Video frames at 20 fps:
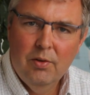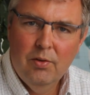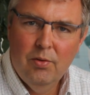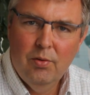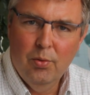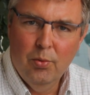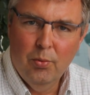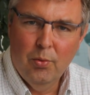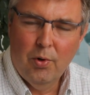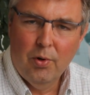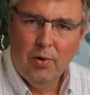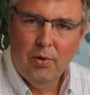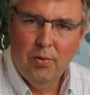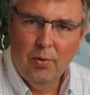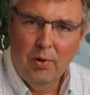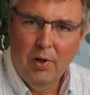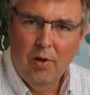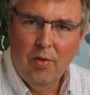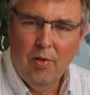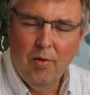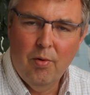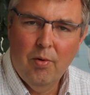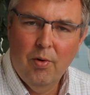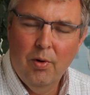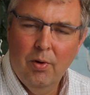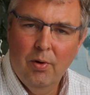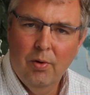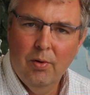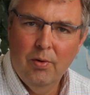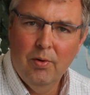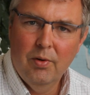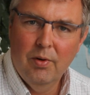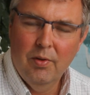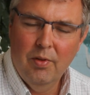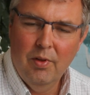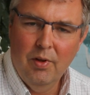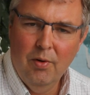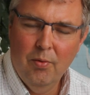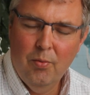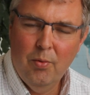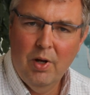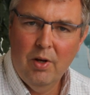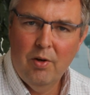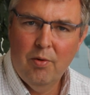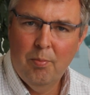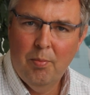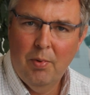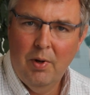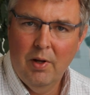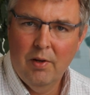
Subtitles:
to work together on the REDD+